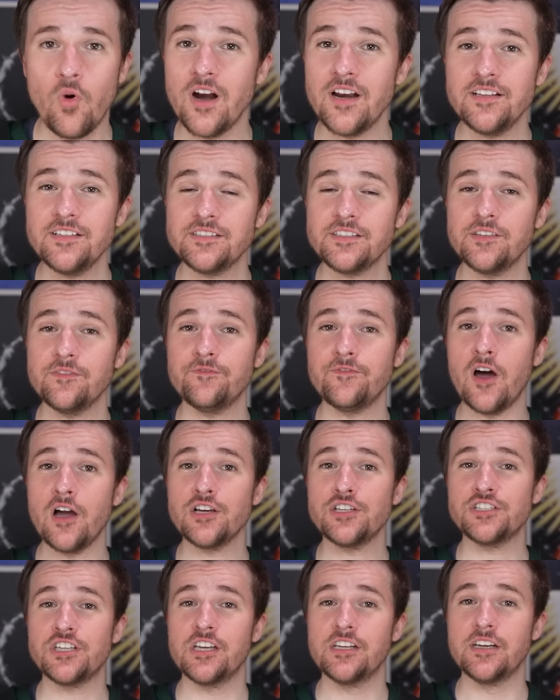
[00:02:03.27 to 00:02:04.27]
is the
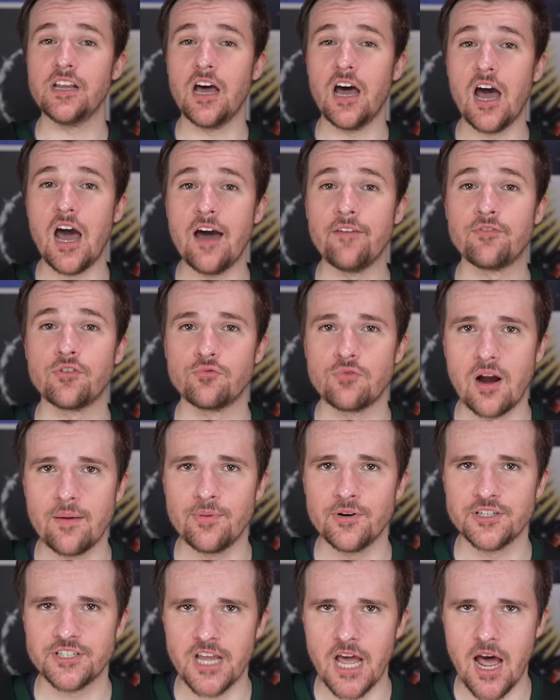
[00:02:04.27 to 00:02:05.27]
function of a
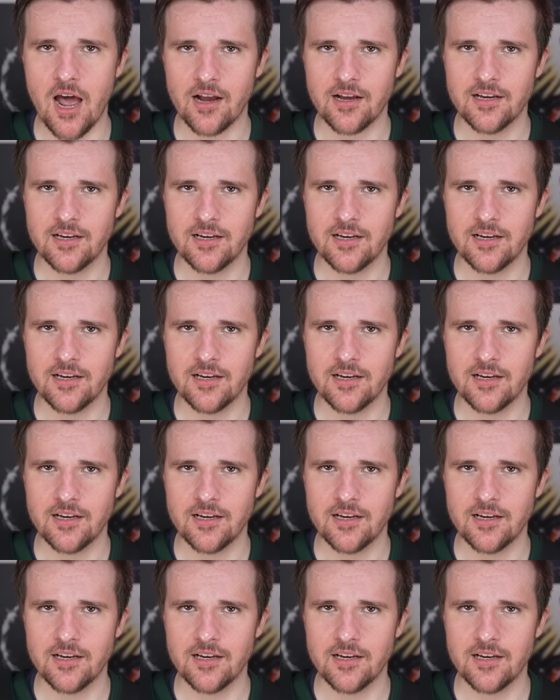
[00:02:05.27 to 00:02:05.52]
rubber duck?